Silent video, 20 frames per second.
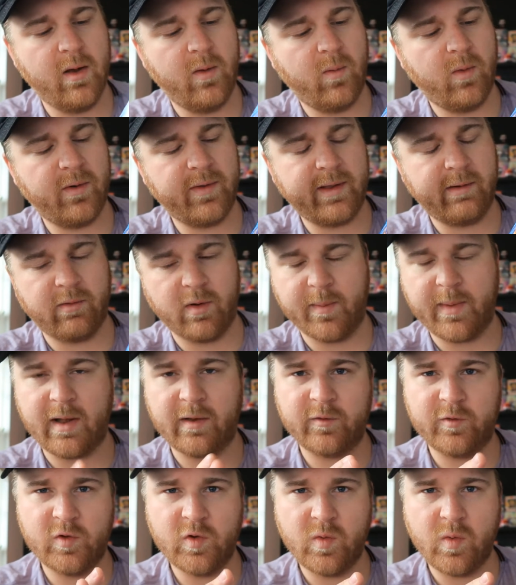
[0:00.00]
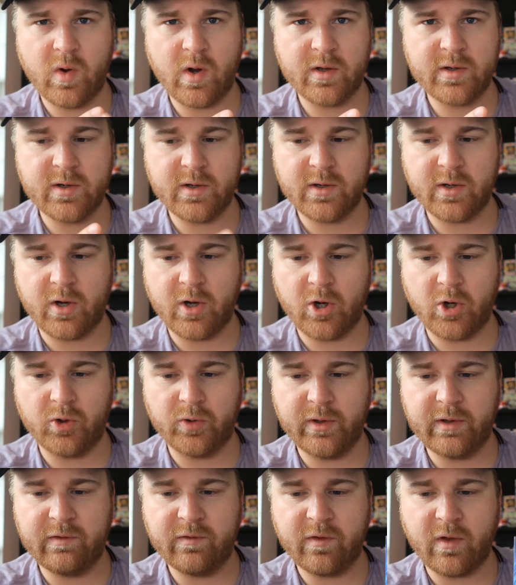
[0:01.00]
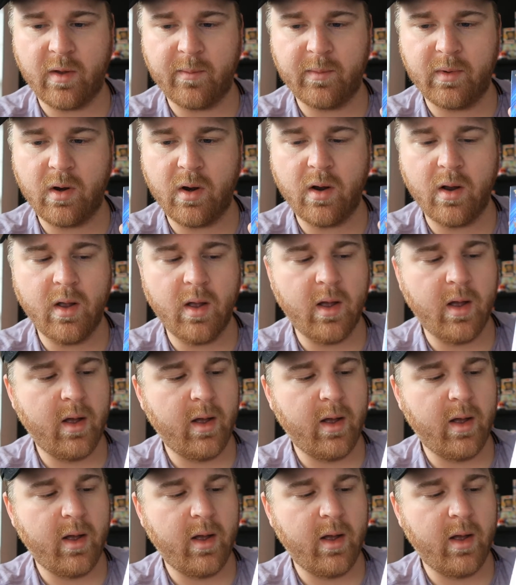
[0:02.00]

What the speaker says: where they were about 200 early summer.